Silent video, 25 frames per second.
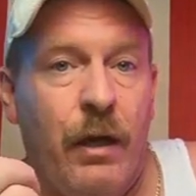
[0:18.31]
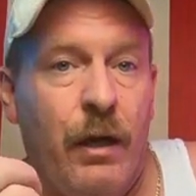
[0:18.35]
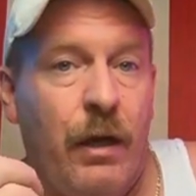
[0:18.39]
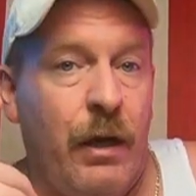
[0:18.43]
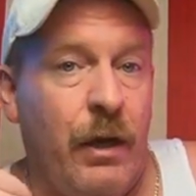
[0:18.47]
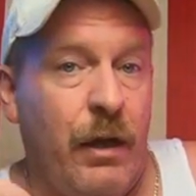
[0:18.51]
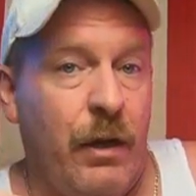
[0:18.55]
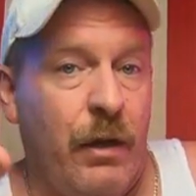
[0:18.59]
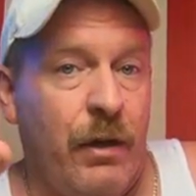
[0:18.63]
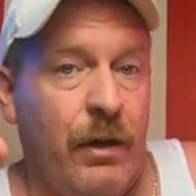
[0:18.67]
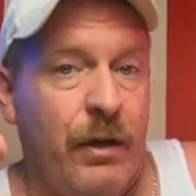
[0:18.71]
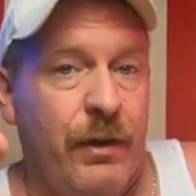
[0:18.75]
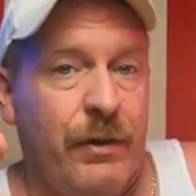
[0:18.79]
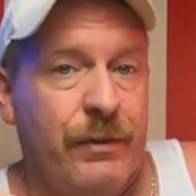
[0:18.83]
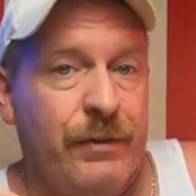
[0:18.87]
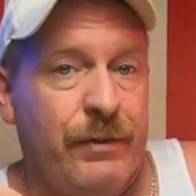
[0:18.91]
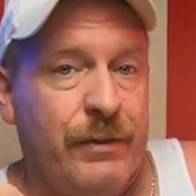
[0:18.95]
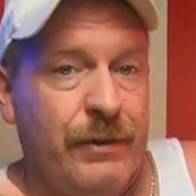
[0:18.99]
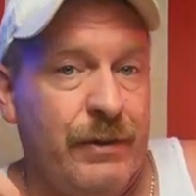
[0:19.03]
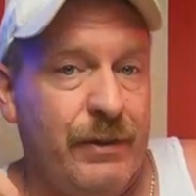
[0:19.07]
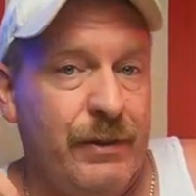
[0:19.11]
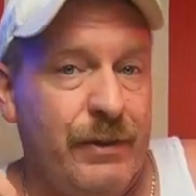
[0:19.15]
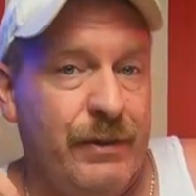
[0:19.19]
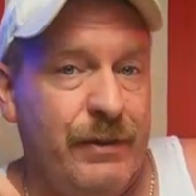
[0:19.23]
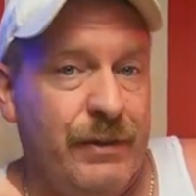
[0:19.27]
And on
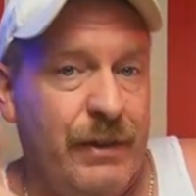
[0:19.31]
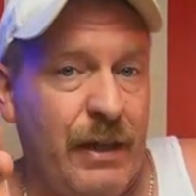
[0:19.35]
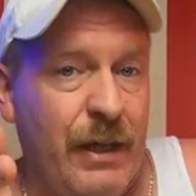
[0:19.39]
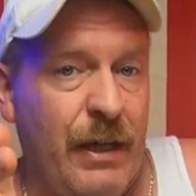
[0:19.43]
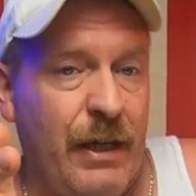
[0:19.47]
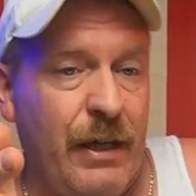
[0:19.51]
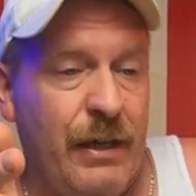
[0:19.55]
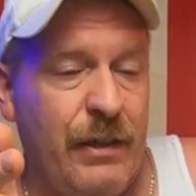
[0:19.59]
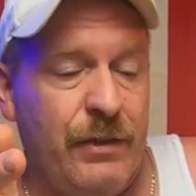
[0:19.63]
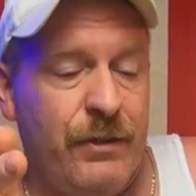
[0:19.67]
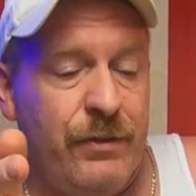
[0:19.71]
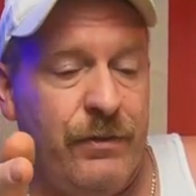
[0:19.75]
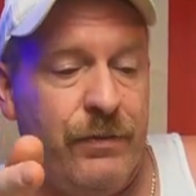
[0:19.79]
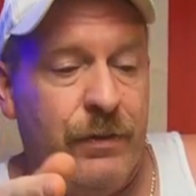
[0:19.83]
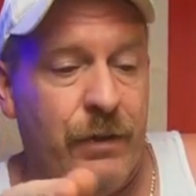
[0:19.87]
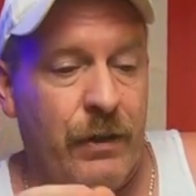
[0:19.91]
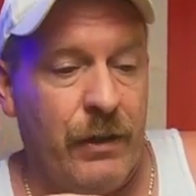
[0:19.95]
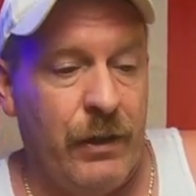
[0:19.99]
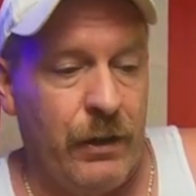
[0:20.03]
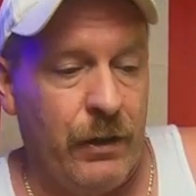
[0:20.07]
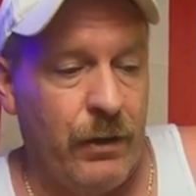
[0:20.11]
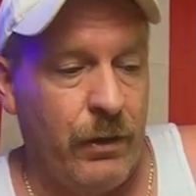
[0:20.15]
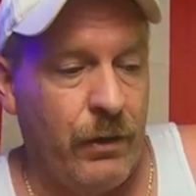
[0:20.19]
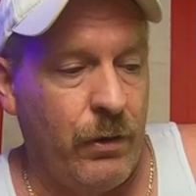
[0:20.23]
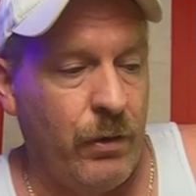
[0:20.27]
today's
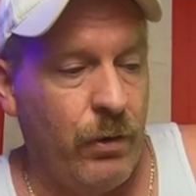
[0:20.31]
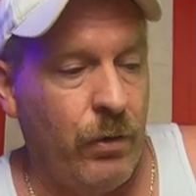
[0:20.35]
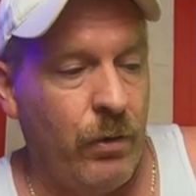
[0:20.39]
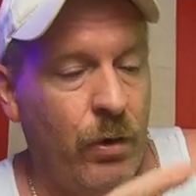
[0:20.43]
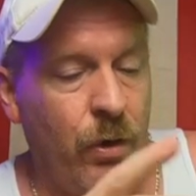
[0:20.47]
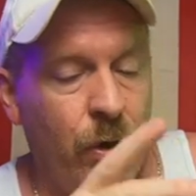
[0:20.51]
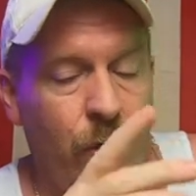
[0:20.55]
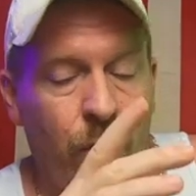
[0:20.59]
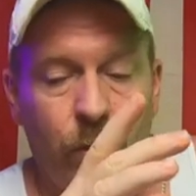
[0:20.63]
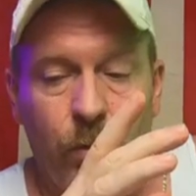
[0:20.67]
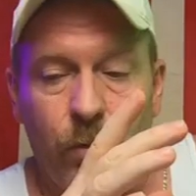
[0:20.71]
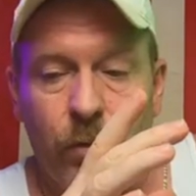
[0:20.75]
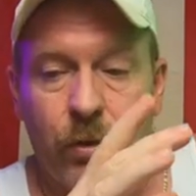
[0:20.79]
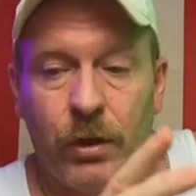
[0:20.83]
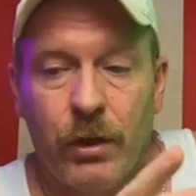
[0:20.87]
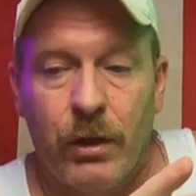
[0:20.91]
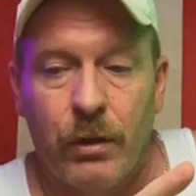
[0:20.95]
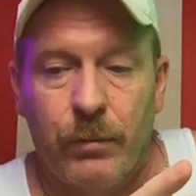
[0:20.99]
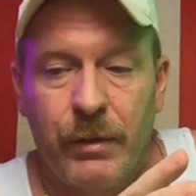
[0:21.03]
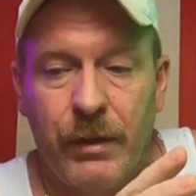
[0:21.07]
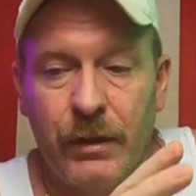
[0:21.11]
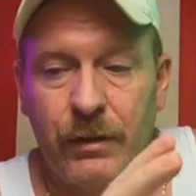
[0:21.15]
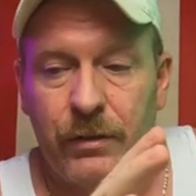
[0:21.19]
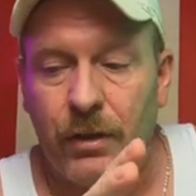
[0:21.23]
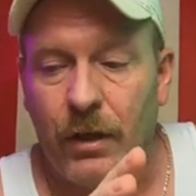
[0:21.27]
video, we're gonna
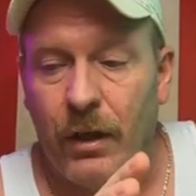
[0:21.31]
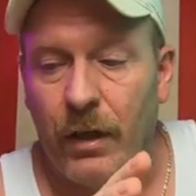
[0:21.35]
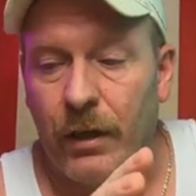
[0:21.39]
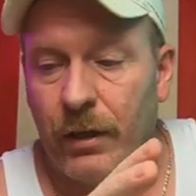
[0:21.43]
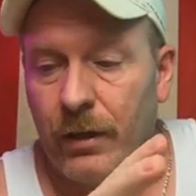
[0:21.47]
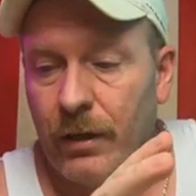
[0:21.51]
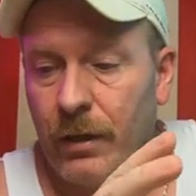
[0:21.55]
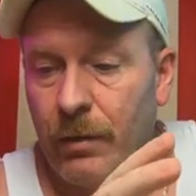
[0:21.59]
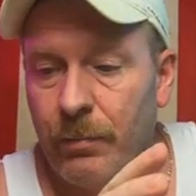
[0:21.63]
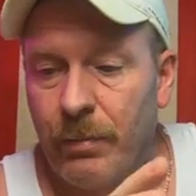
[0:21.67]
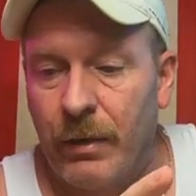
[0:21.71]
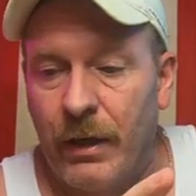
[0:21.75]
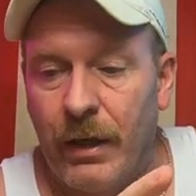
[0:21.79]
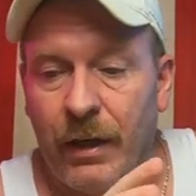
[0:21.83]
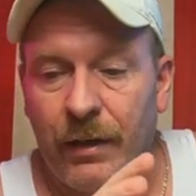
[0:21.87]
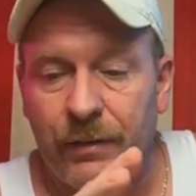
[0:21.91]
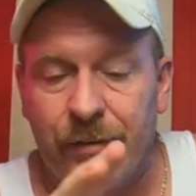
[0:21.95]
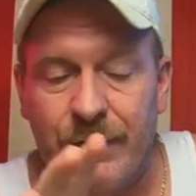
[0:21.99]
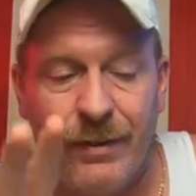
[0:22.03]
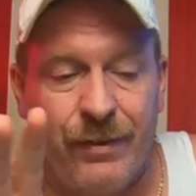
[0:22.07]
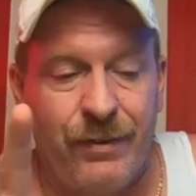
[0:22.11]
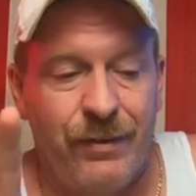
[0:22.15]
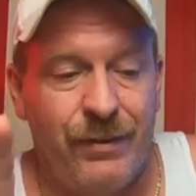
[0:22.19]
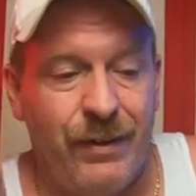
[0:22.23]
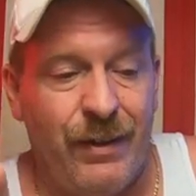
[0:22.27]
be talking about
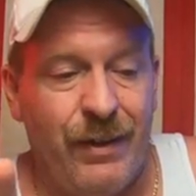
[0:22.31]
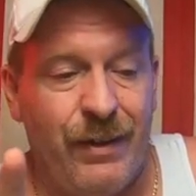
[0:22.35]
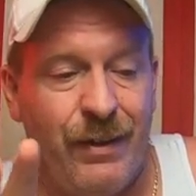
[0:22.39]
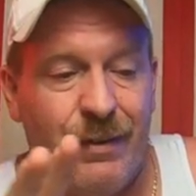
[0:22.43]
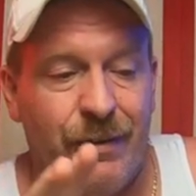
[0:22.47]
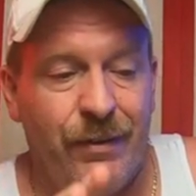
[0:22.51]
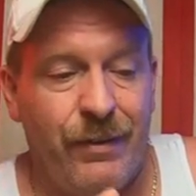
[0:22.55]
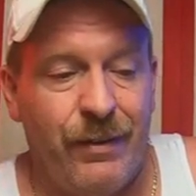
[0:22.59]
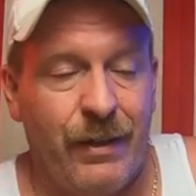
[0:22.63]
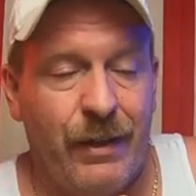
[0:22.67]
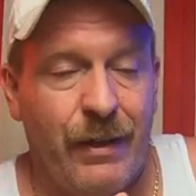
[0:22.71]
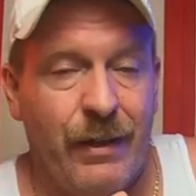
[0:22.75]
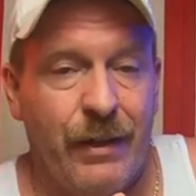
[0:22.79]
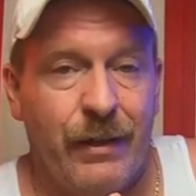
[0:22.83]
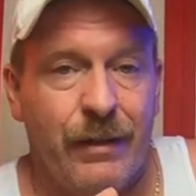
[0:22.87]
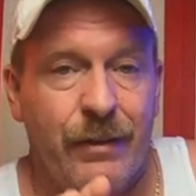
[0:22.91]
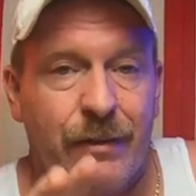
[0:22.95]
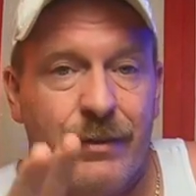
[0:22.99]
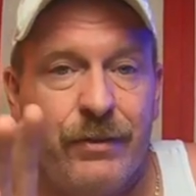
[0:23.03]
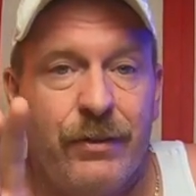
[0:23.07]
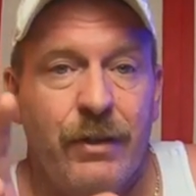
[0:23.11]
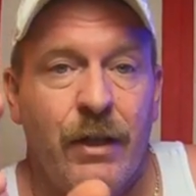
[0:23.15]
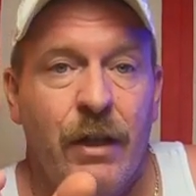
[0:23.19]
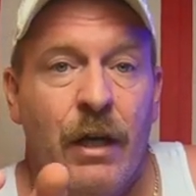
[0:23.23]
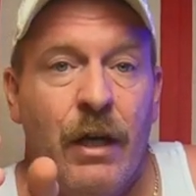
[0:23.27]
the 10
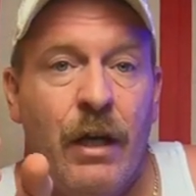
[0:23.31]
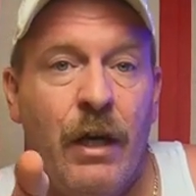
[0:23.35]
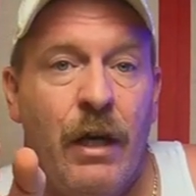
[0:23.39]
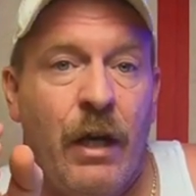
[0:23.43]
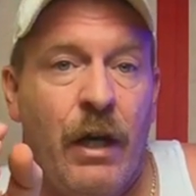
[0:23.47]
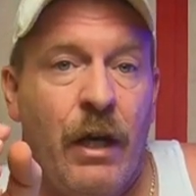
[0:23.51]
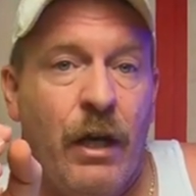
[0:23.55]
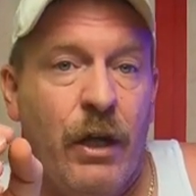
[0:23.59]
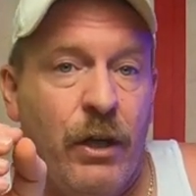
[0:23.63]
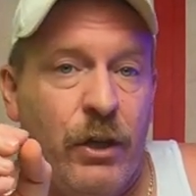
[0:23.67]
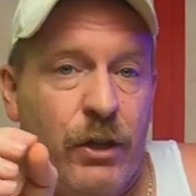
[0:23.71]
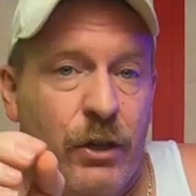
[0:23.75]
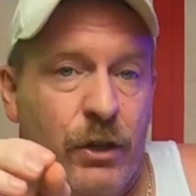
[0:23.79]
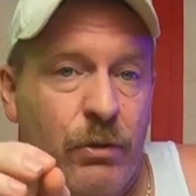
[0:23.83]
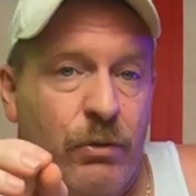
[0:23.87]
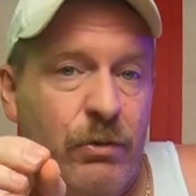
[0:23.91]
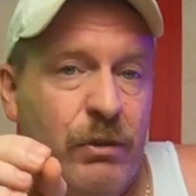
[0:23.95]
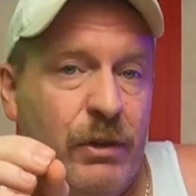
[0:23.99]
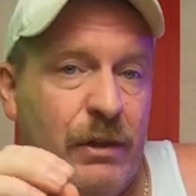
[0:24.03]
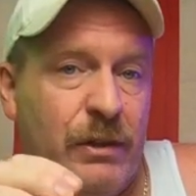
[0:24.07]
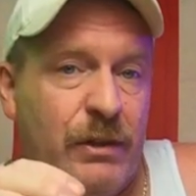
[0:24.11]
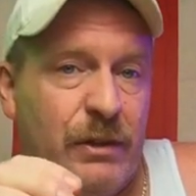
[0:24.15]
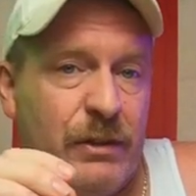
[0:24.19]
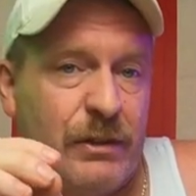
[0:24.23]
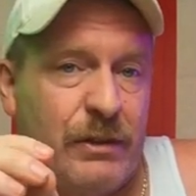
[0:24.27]
things you
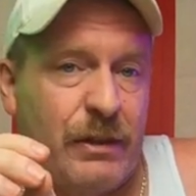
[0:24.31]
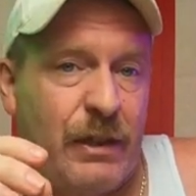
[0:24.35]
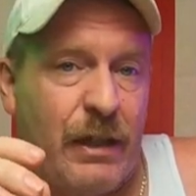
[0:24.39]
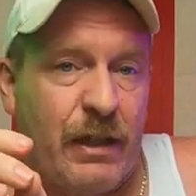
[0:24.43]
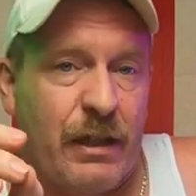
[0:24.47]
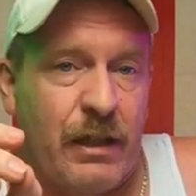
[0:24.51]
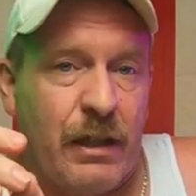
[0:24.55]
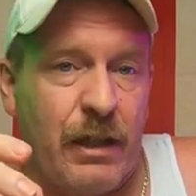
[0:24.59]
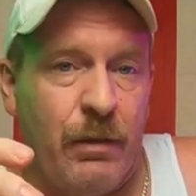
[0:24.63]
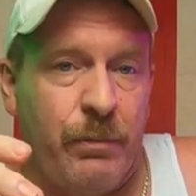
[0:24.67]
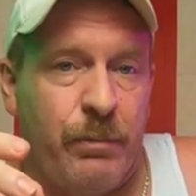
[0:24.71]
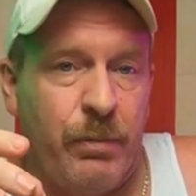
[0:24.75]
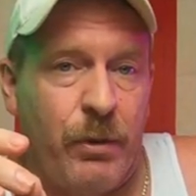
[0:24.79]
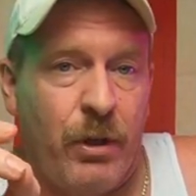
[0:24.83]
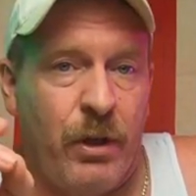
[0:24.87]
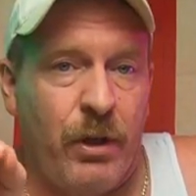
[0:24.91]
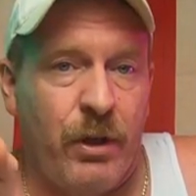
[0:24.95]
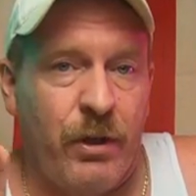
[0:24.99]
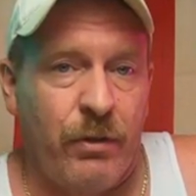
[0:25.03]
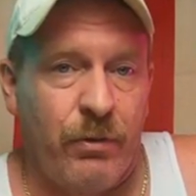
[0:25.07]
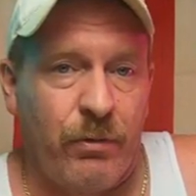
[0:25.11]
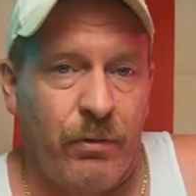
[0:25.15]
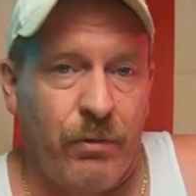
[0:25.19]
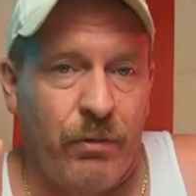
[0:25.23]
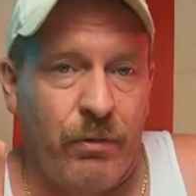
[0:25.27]
need to stock up
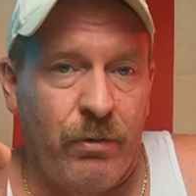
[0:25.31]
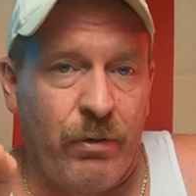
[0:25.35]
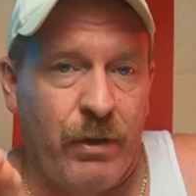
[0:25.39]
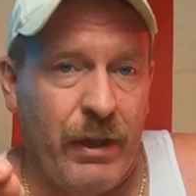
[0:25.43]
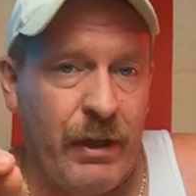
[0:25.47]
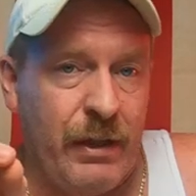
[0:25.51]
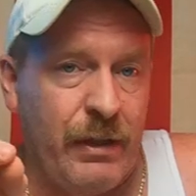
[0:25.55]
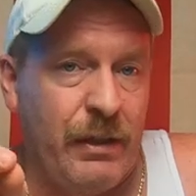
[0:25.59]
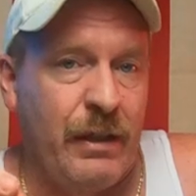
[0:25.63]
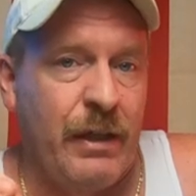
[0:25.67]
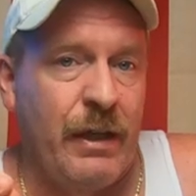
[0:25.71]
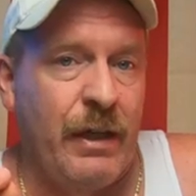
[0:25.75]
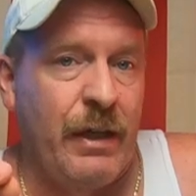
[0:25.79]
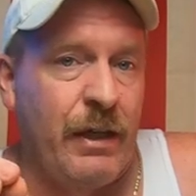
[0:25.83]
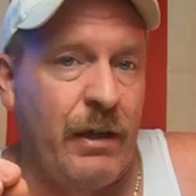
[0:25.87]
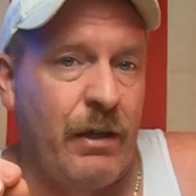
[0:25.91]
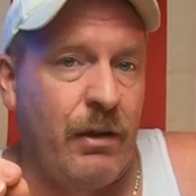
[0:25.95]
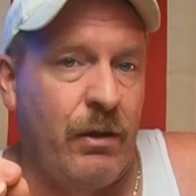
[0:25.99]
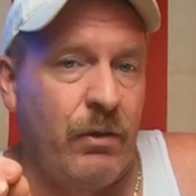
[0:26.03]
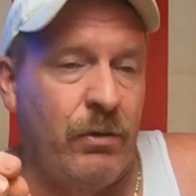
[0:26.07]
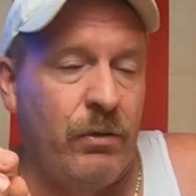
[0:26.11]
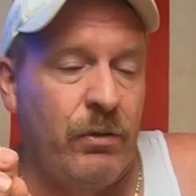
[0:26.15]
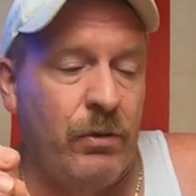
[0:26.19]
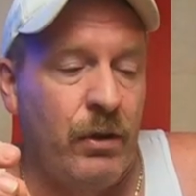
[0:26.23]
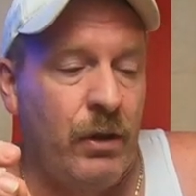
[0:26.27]
on right
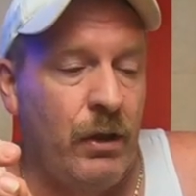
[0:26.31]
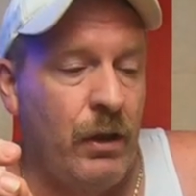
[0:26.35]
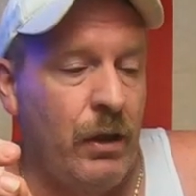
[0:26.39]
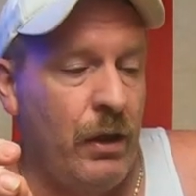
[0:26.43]
now